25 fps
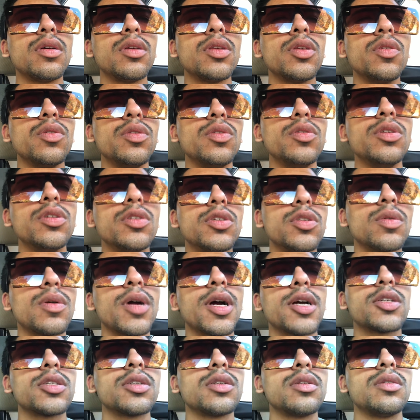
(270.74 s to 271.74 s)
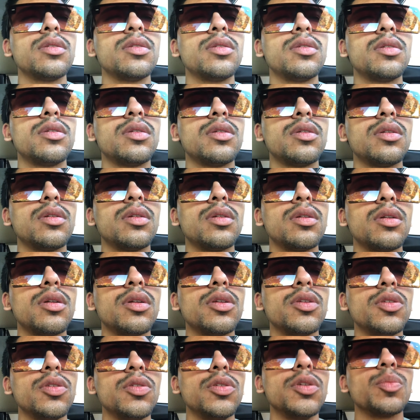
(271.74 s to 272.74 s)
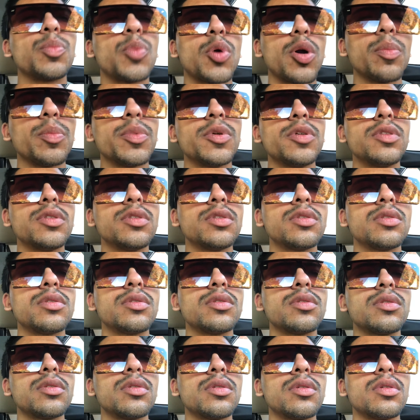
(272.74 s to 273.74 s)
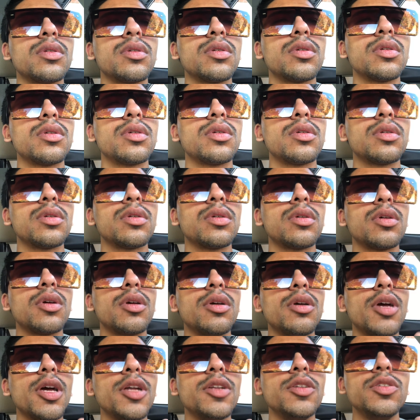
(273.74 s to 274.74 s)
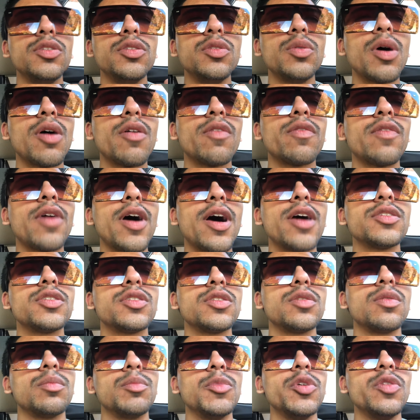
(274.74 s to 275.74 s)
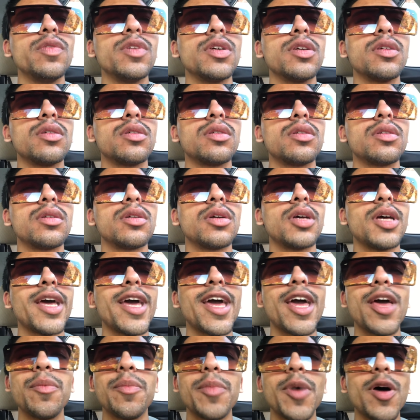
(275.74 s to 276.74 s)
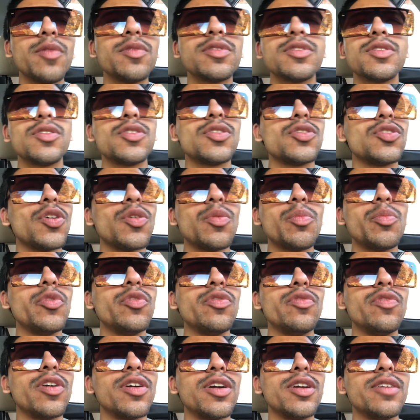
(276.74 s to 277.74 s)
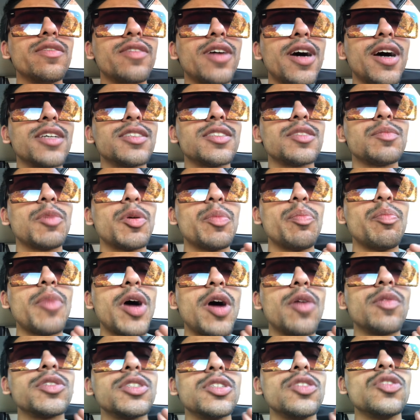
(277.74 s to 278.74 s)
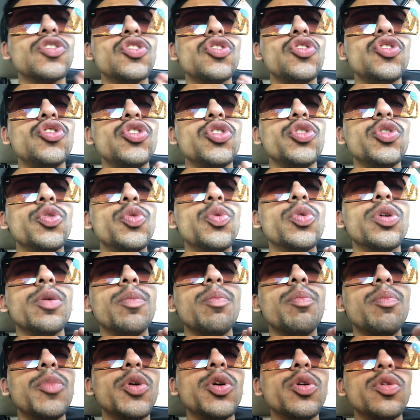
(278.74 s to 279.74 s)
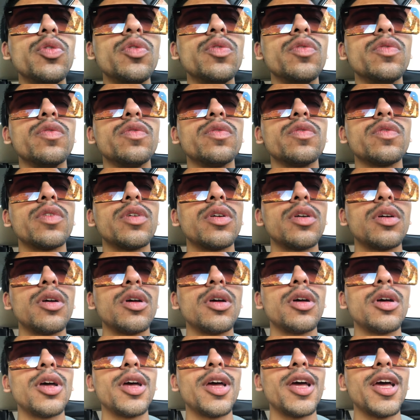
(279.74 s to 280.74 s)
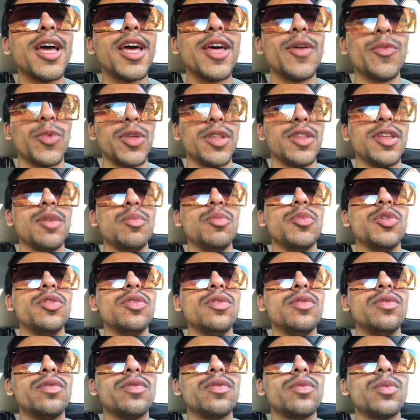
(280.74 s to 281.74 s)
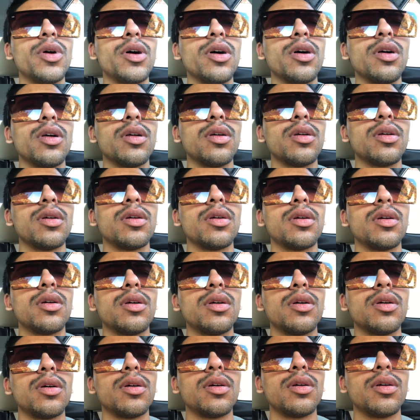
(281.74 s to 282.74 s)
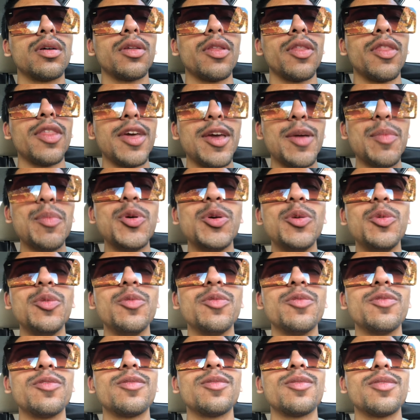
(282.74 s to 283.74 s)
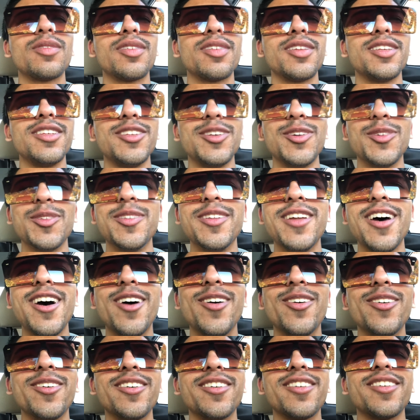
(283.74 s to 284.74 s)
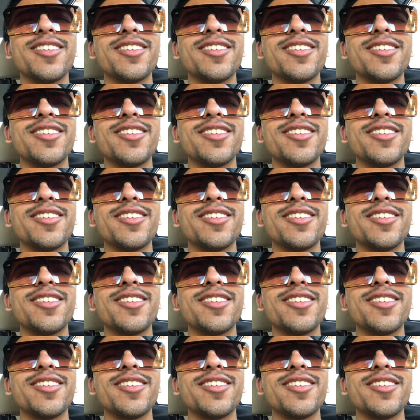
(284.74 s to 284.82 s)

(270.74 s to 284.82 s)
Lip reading: You knew your direction, you knew your purpose, and you knew how fast you were moving. And mountains don't move very fast, but mountains do move. And when they move, well, they move. You'll know.